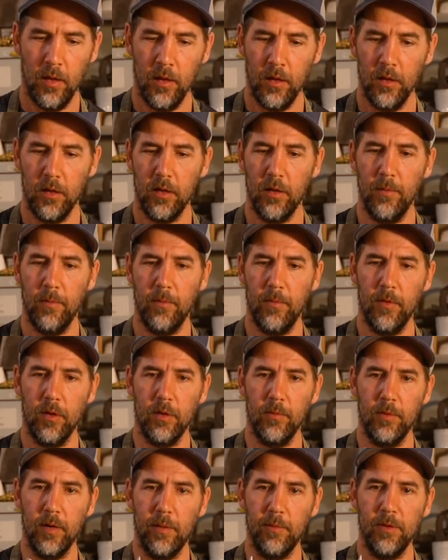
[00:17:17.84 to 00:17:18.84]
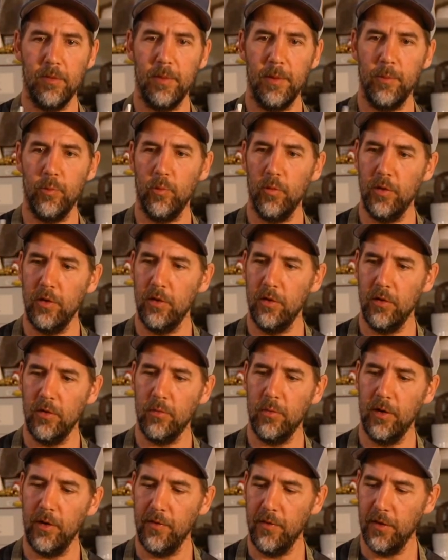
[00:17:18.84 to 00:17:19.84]
Sometimes people will use
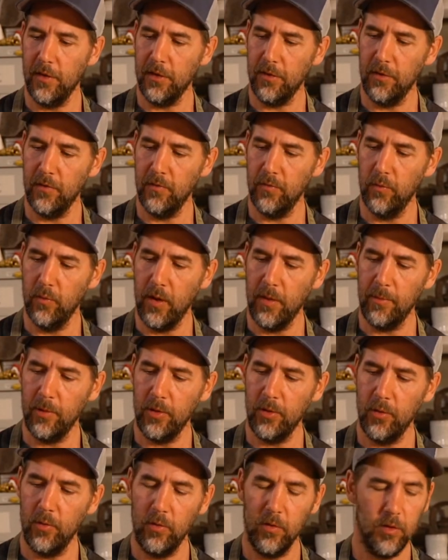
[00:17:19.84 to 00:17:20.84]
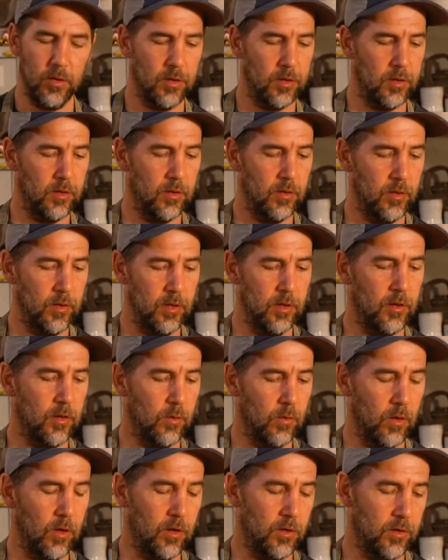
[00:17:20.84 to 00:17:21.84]
one of these sort of rubber tools. These
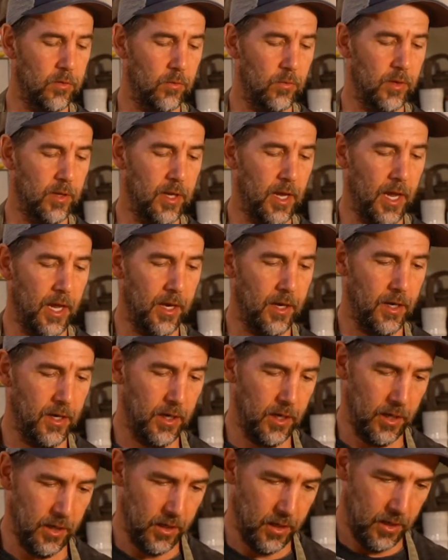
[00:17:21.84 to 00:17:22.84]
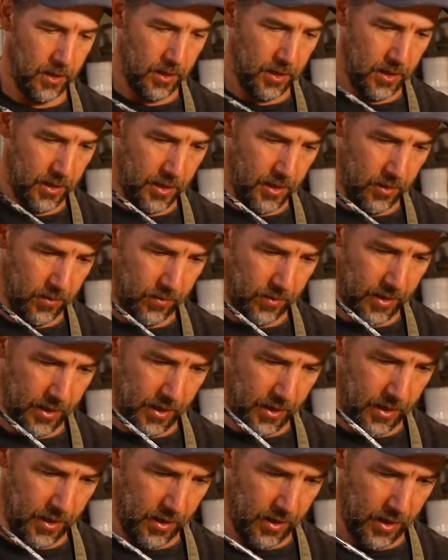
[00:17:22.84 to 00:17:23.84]
are also really handy to, you know,
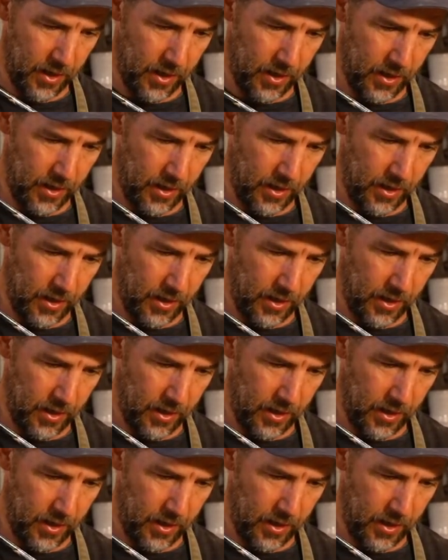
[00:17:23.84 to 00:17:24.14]
get at